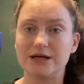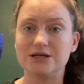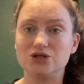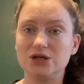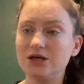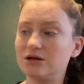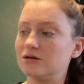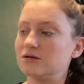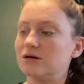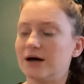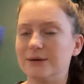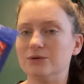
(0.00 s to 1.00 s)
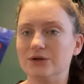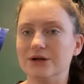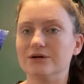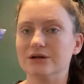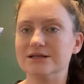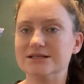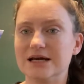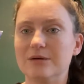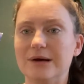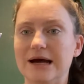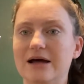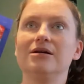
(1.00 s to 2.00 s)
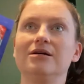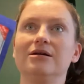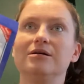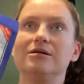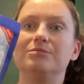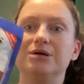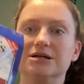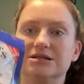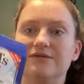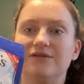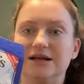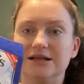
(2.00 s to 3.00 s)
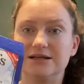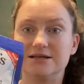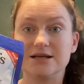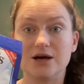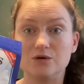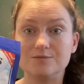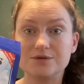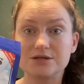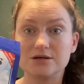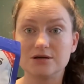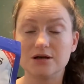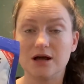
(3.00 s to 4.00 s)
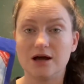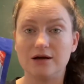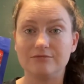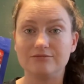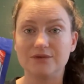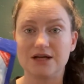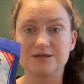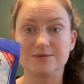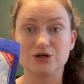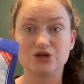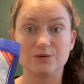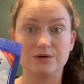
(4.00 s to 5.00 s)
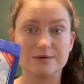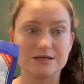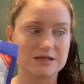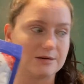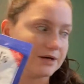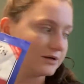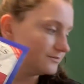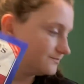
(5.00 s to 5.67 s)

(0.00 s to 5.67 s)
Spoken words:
itchy, I will literally take a bath because I find that this helps, especially with my stomach.